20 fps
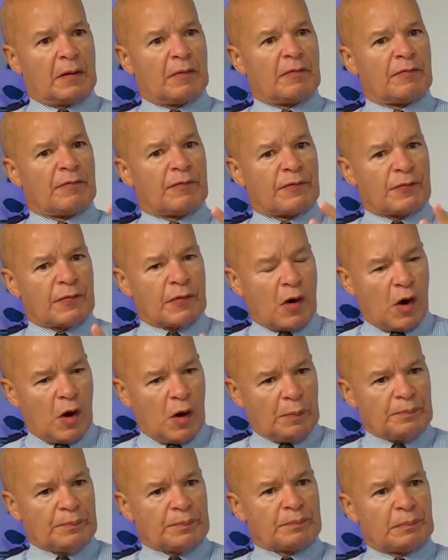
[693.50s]

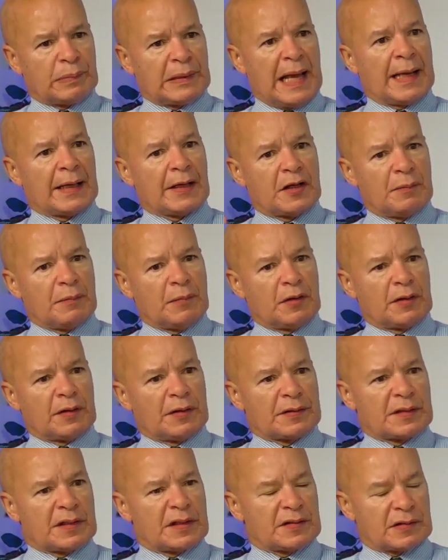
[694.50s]
from Black
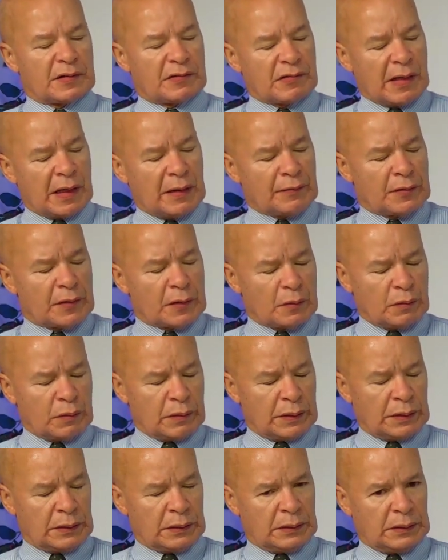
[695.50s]
communities around the
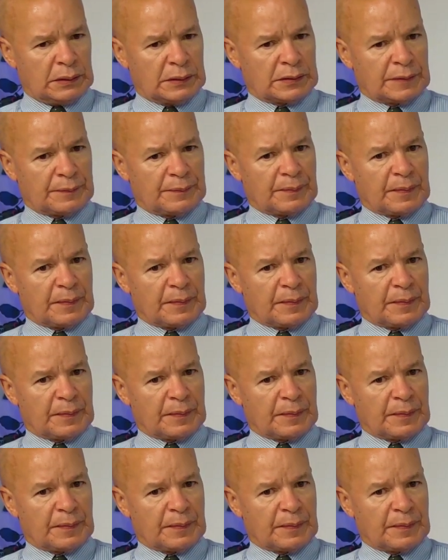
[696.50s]
world